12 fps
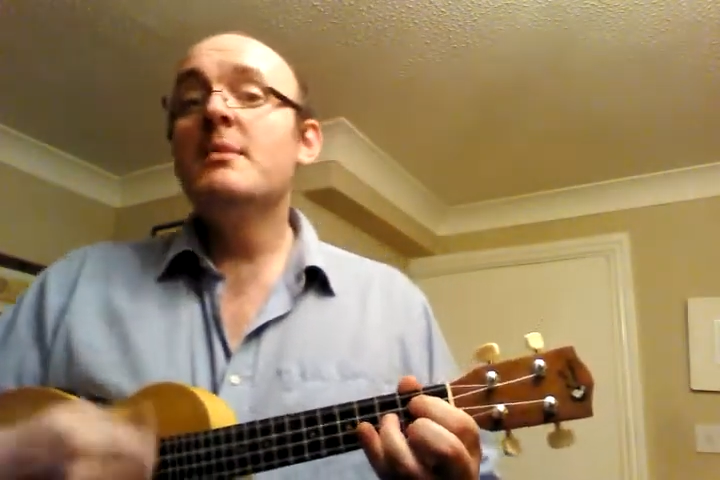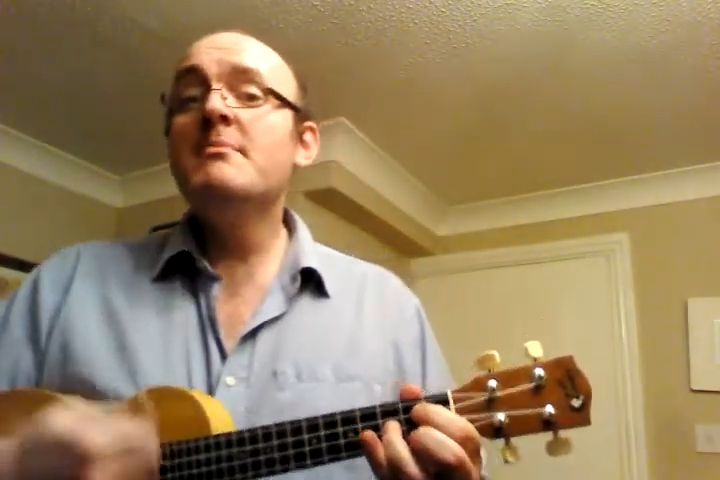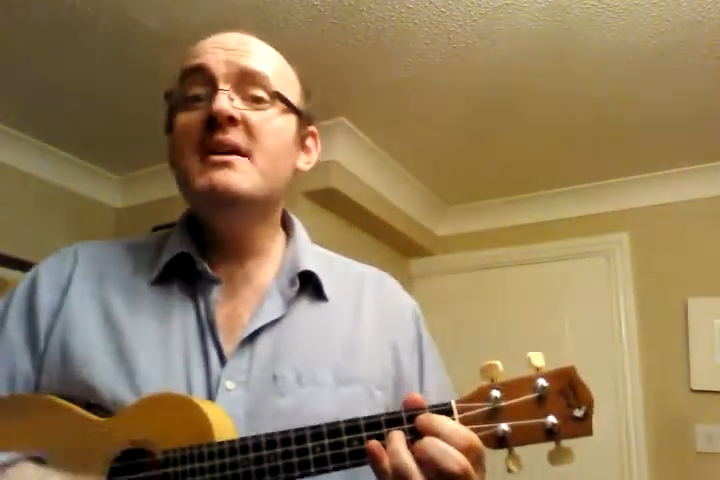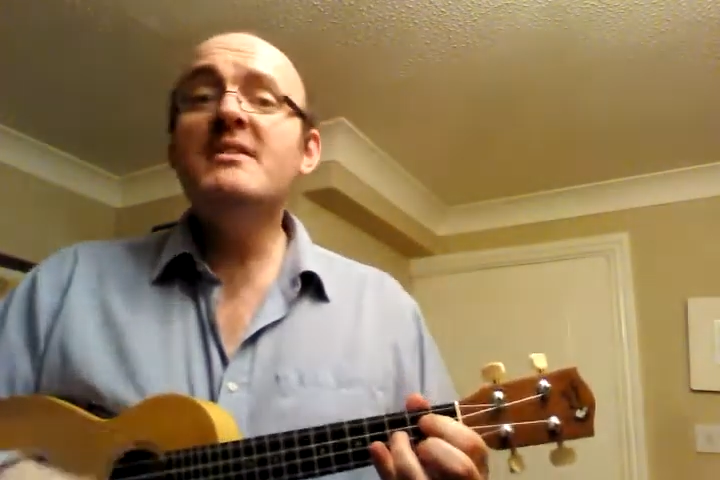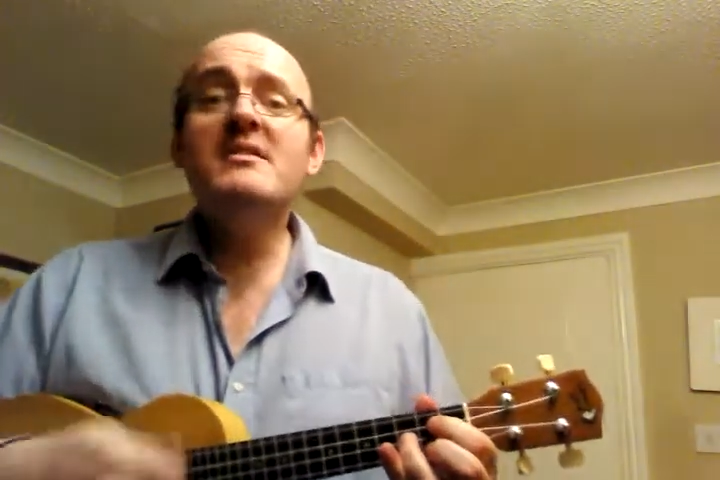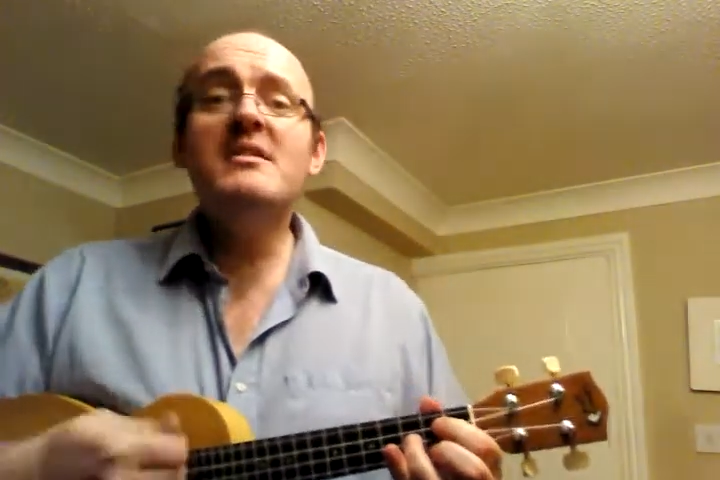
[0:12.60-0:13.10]

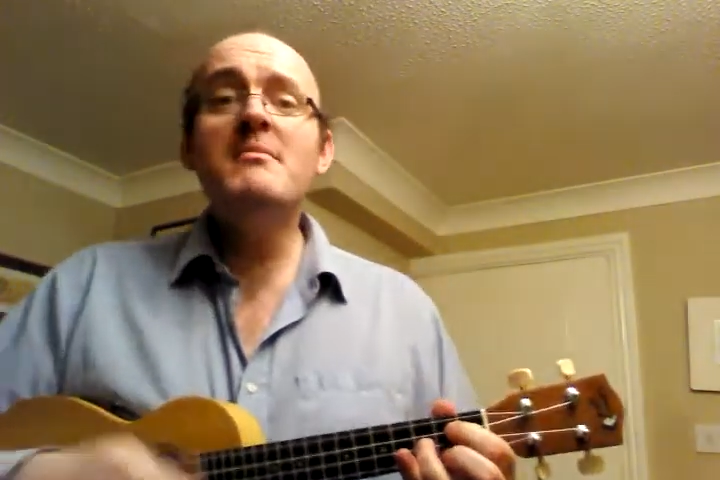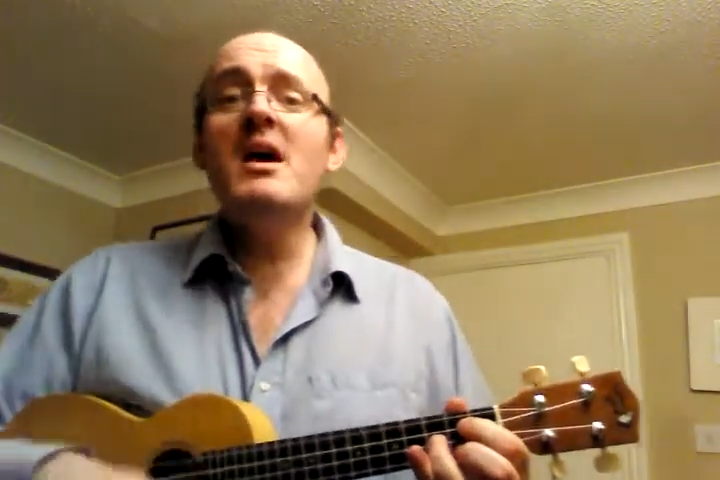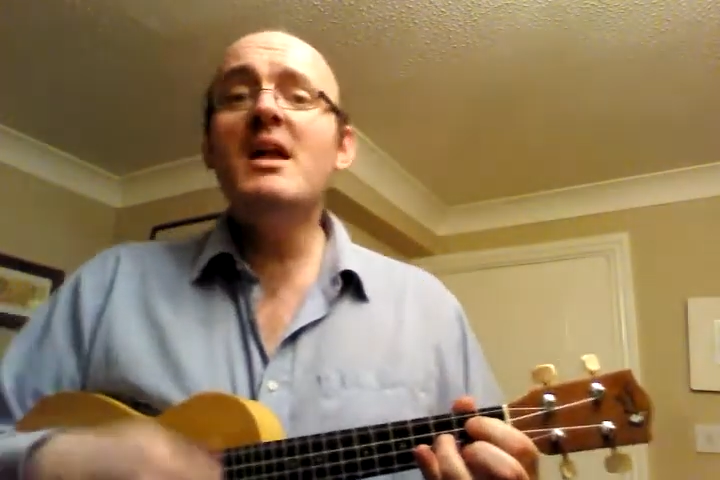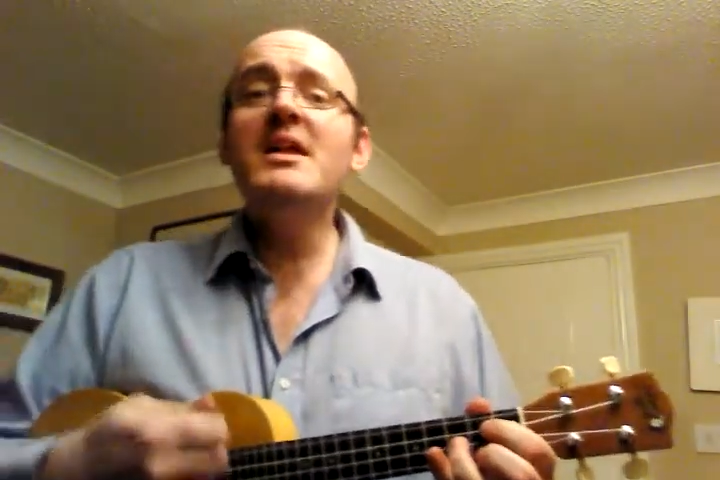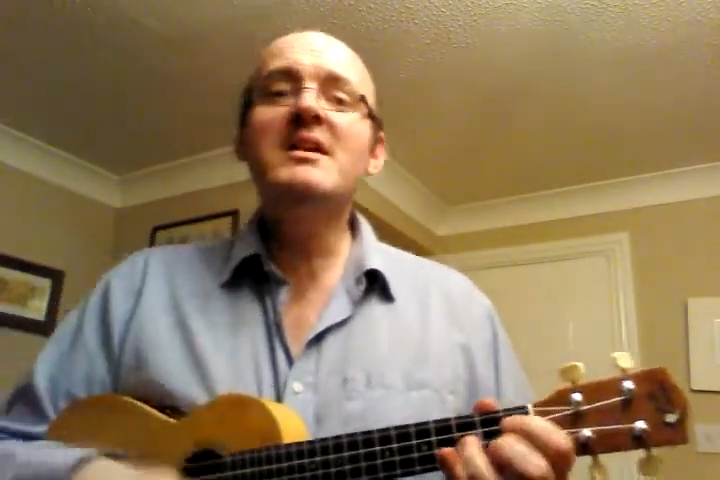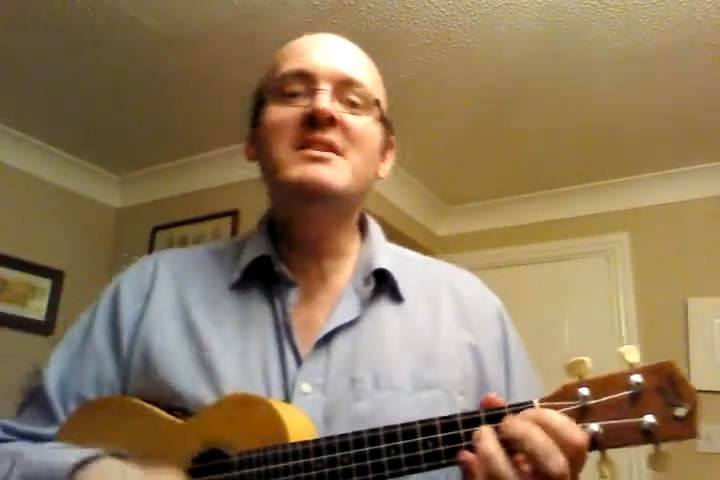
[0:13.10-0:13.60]
Mr.
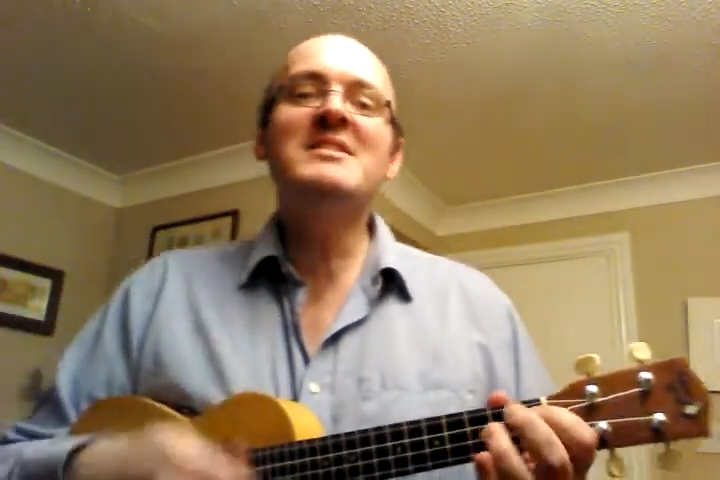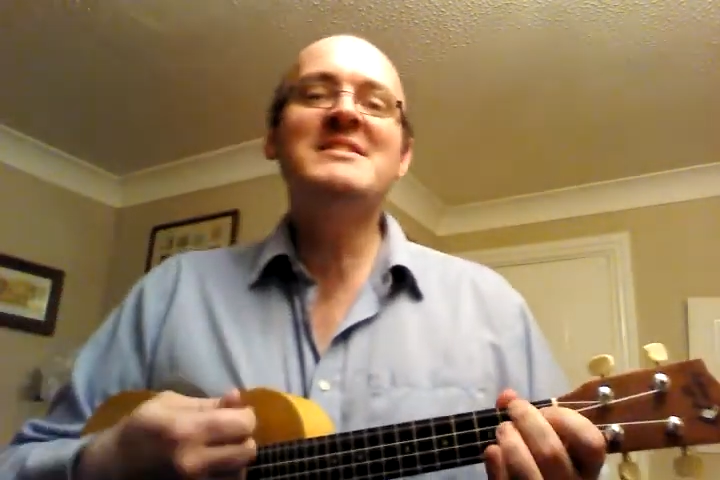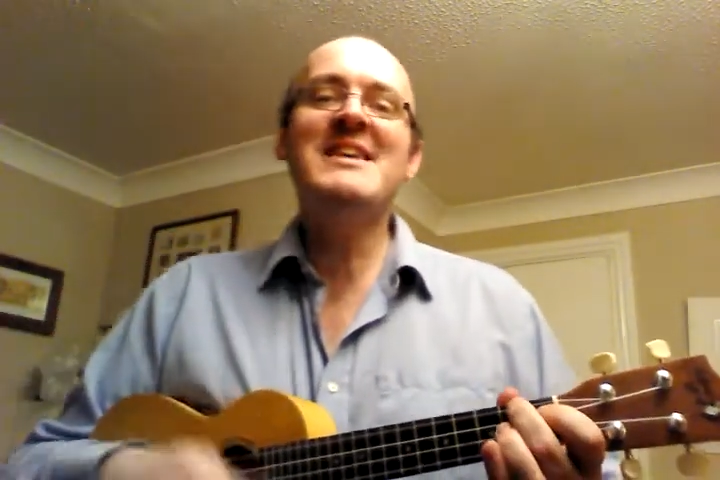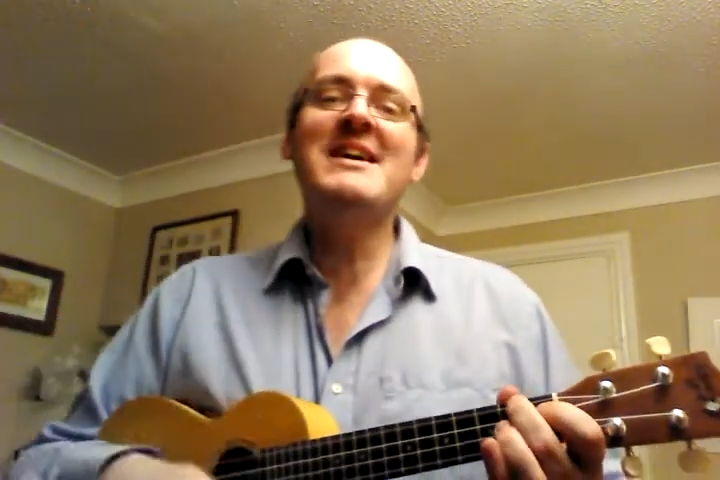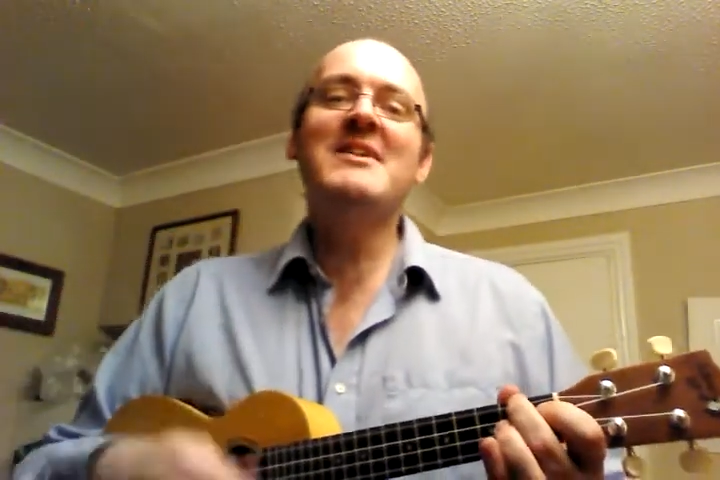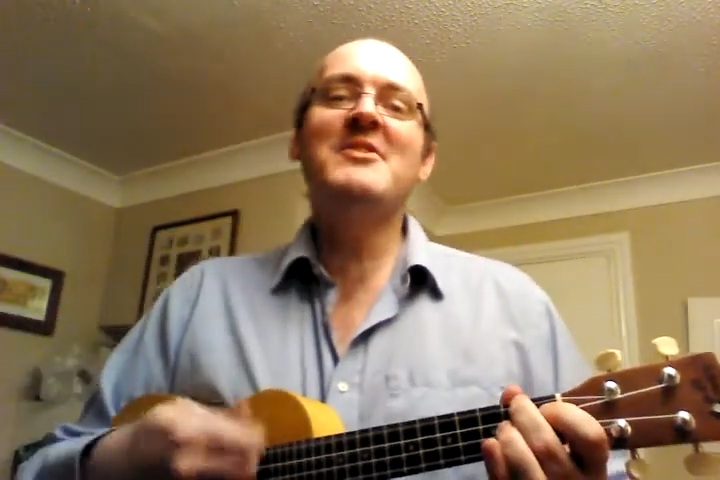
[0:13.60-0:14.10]
Mulliner
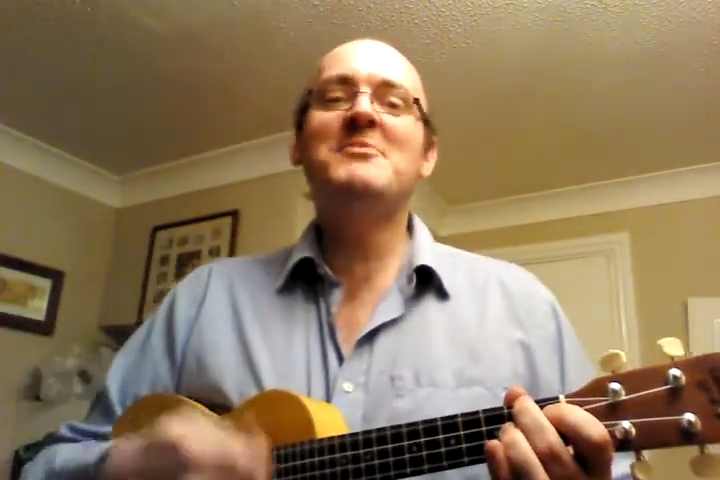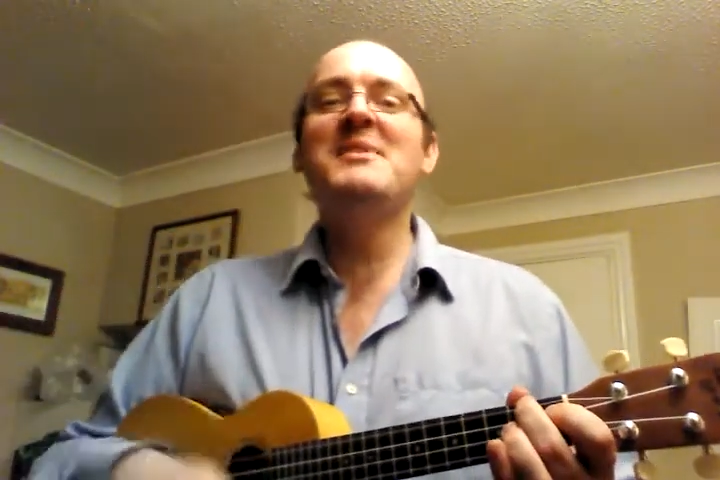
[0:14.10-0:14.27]
tells